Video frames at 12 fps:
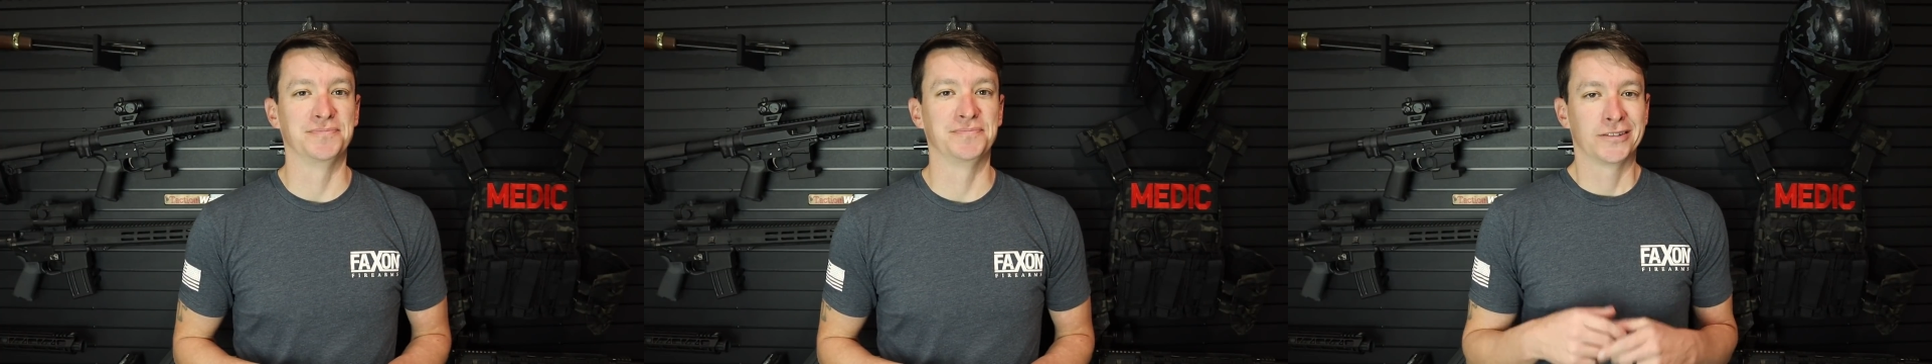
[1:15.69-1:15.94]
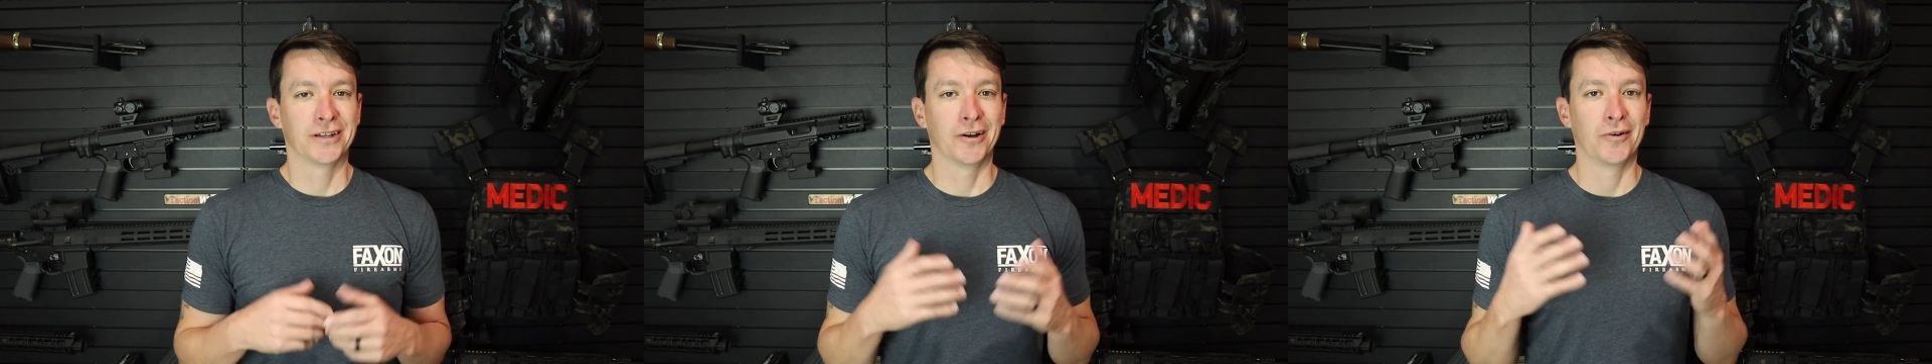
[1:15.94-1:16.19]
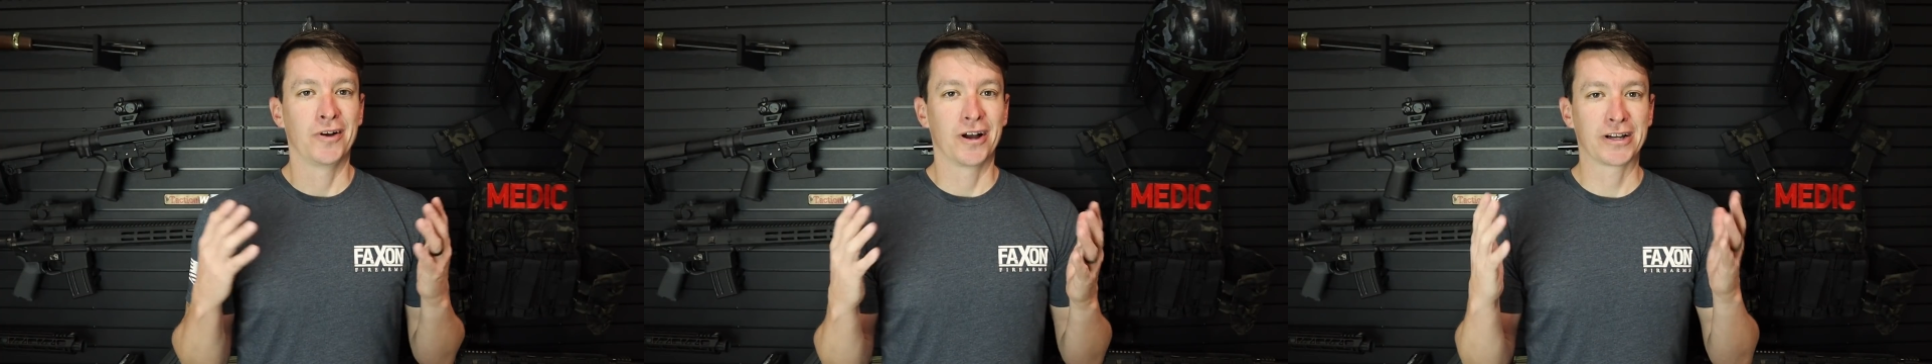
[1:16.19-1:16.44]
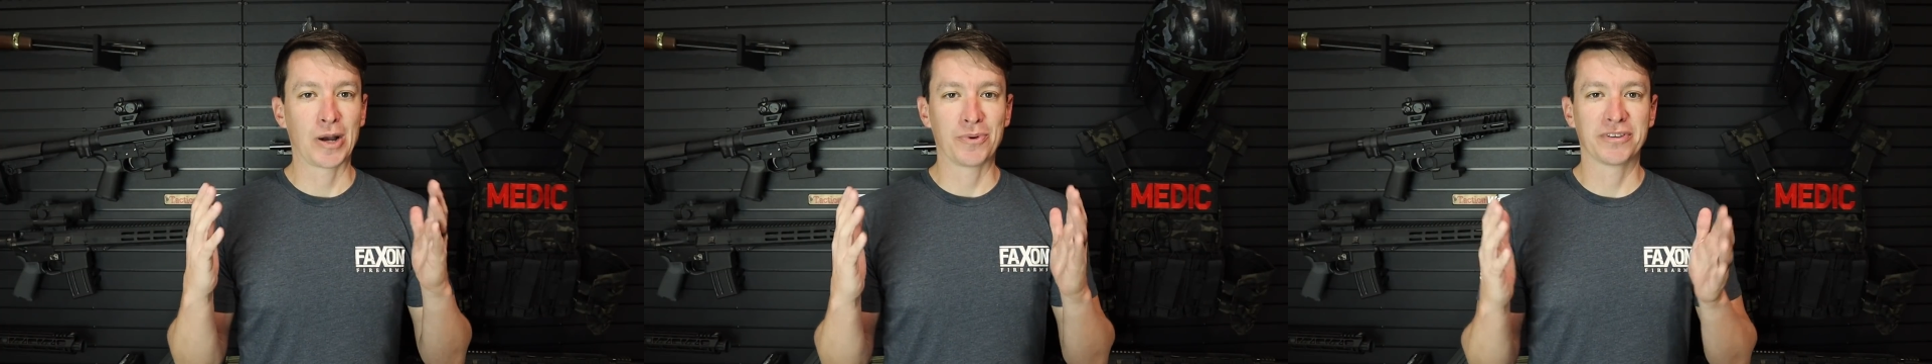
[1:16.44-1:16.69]
So, a
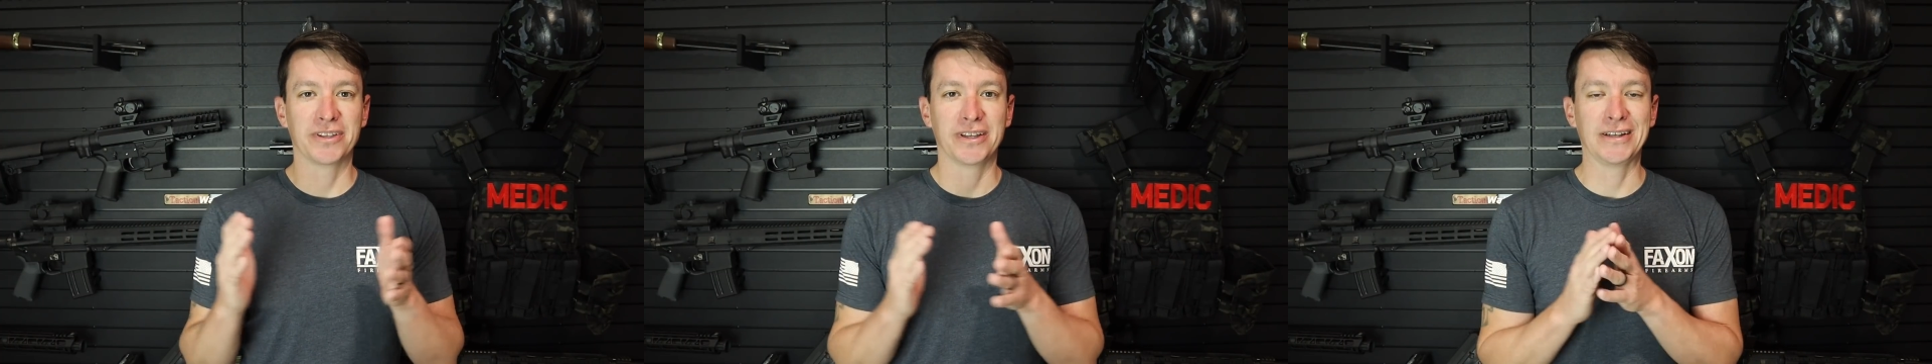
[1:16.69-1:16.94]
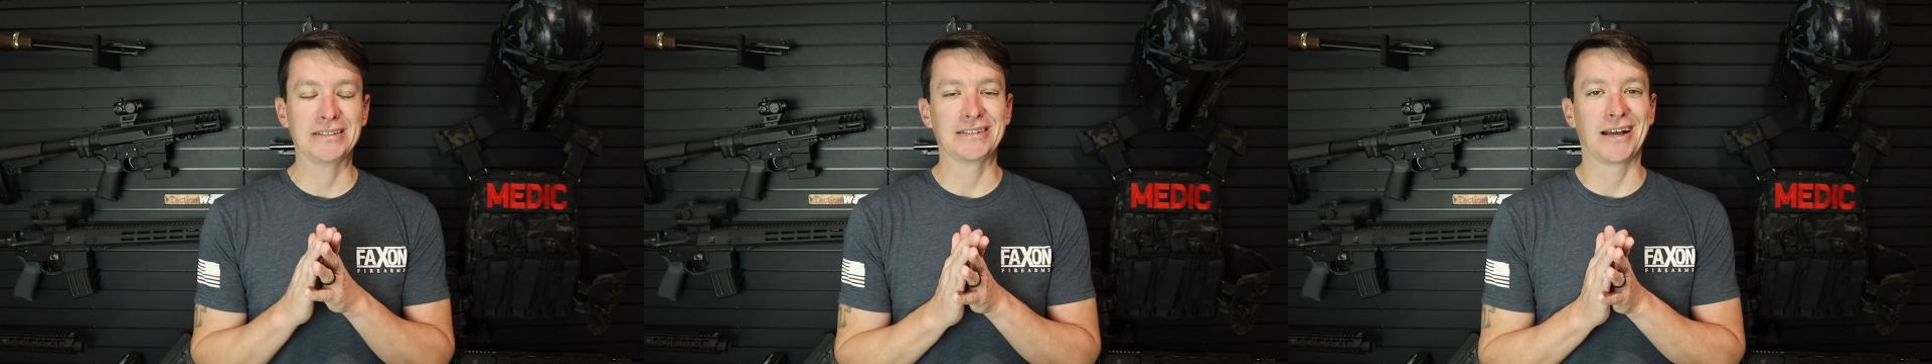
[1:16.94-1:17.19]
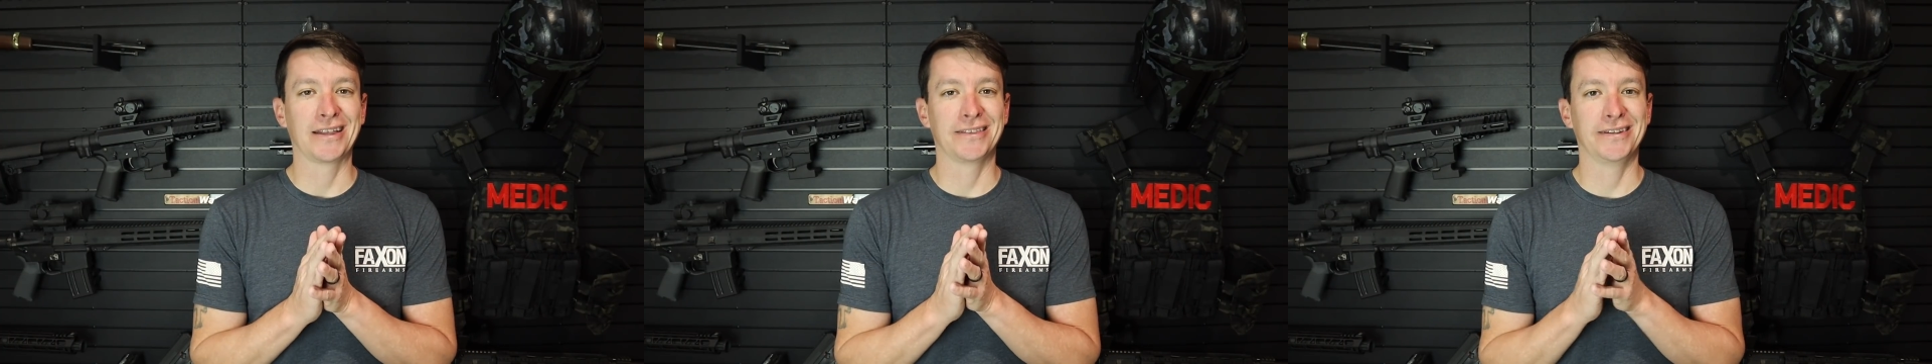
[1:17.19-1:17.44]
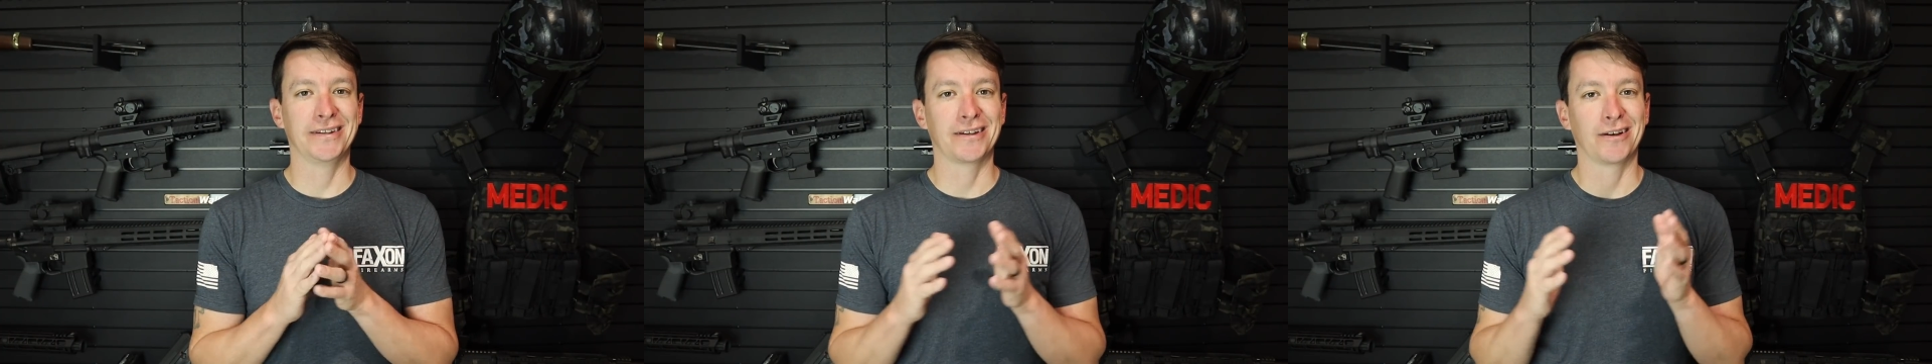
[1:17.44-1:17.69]
couple things. I
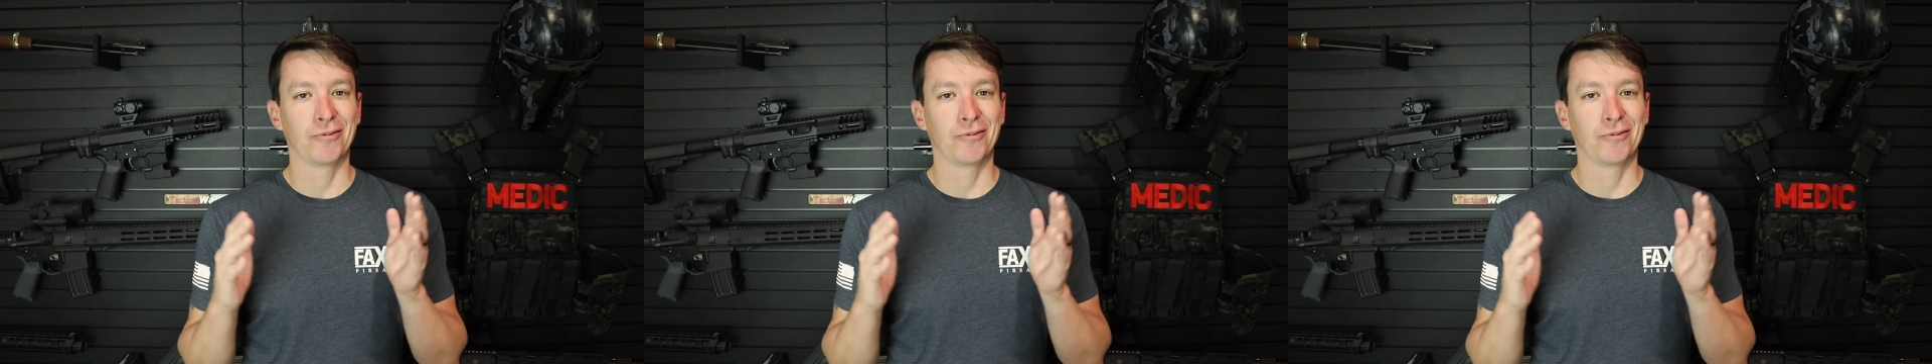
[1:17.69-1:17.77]
think